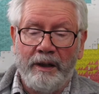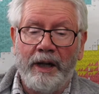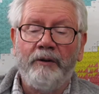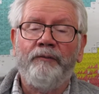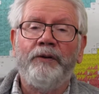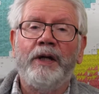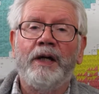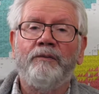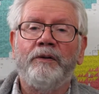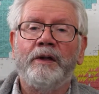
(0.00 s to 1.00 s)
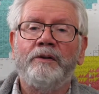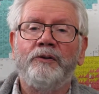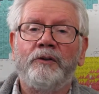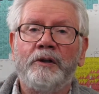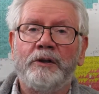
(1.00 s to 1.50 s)
Now, if we have a
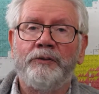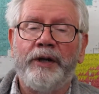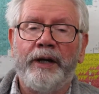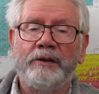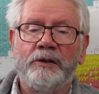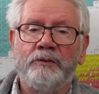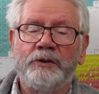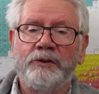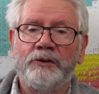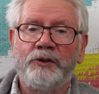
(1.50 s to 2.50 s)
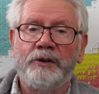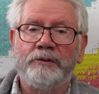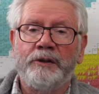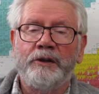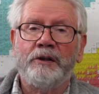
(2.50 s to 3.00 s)
nuclear reactor which is
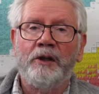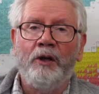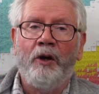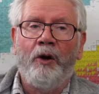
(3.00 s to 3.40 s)
generating